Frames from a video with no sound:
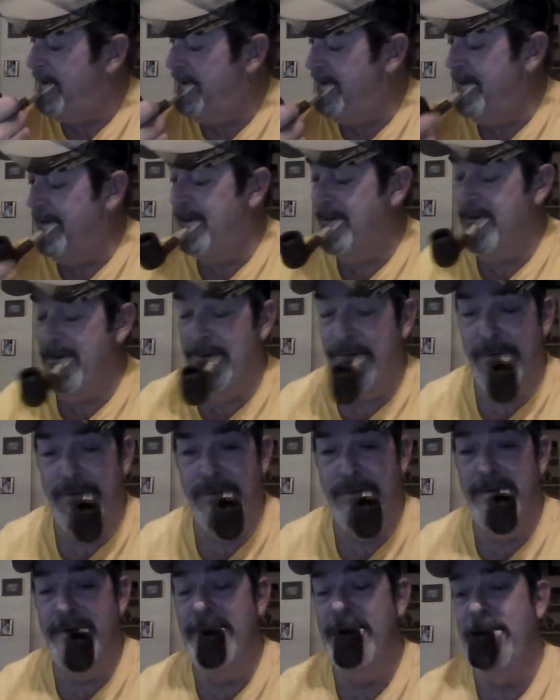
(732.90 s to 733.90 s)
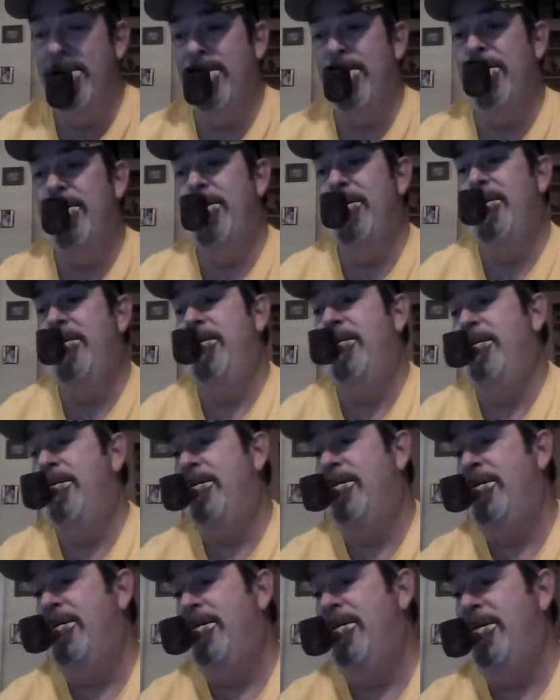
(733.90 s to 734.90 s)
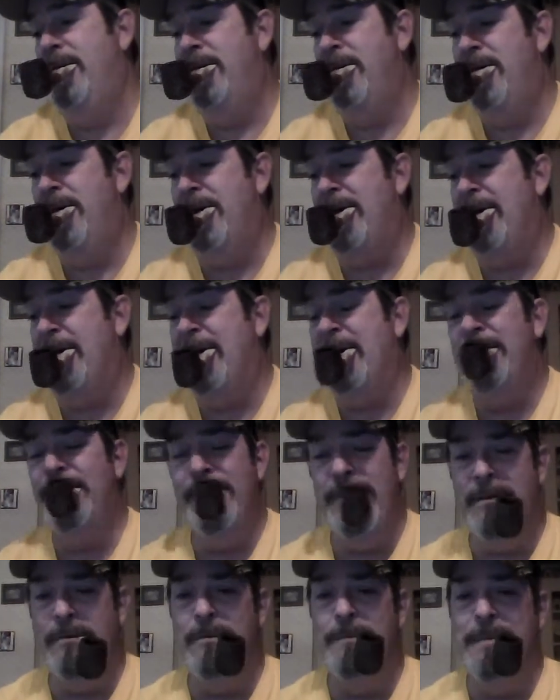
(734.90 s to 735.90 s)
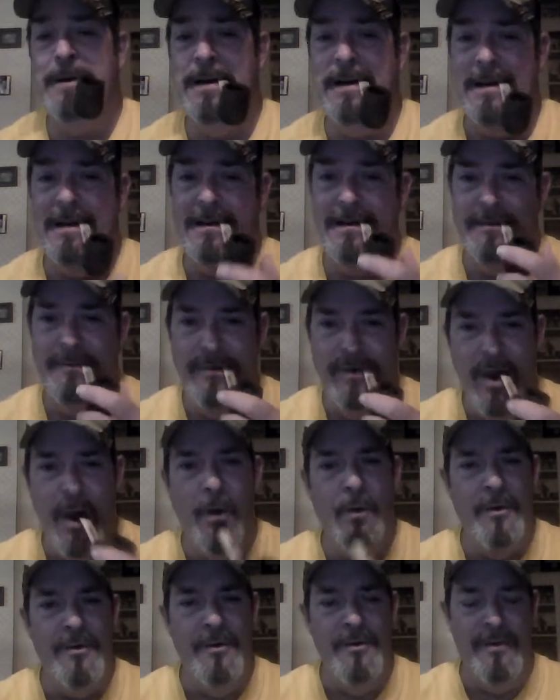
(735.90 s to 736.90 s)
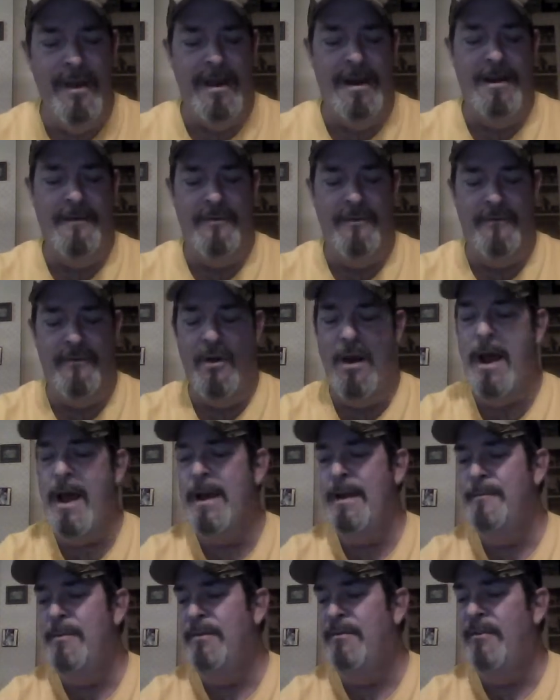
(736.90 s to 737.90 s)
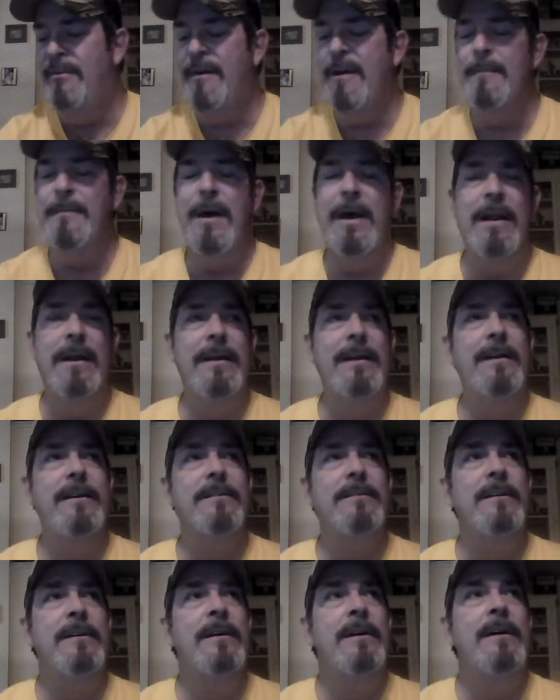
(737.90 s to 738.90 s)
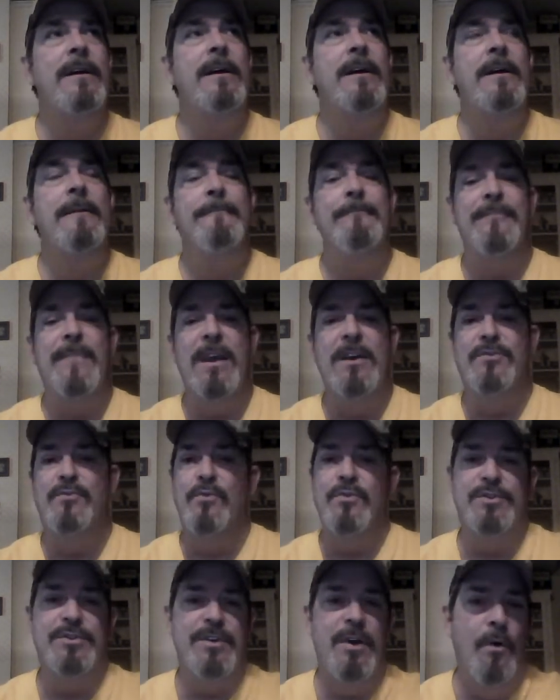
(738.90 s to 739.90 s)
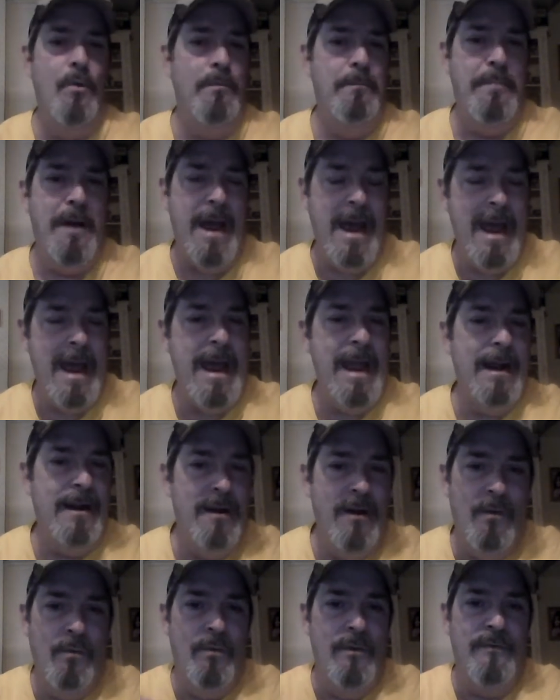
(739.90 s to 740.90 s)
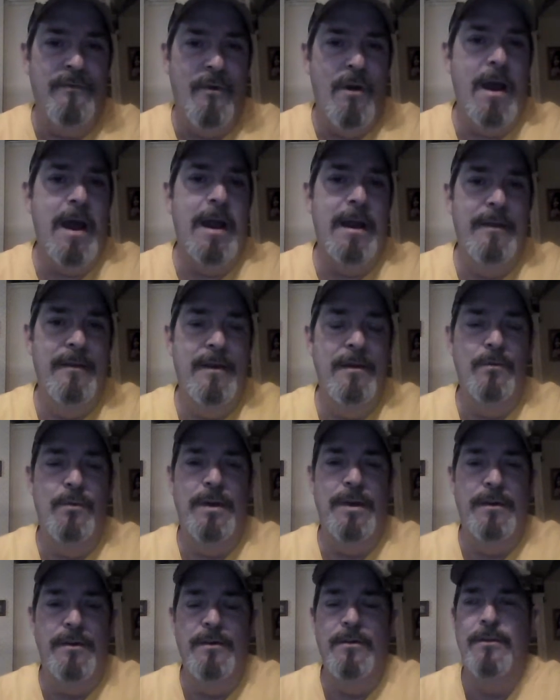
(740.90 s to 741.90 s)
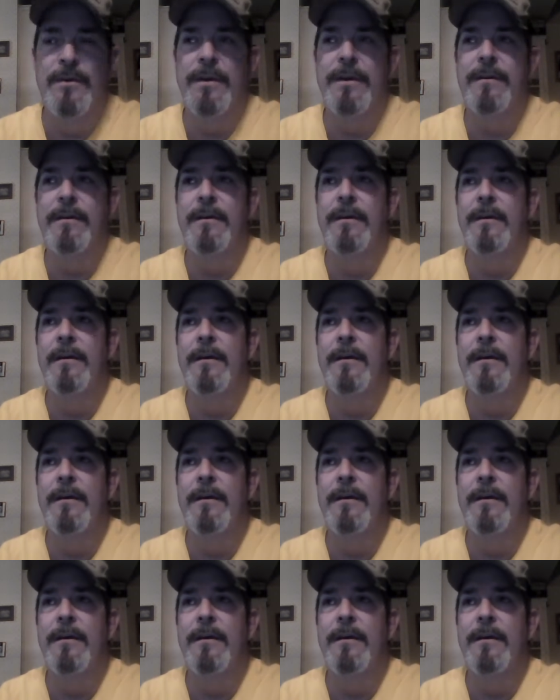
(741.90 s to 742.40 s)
and they say, well, and I've thought about it. I said, we ought to do that every Friday. But the thing about it is we're so packed on the Friday that we do it.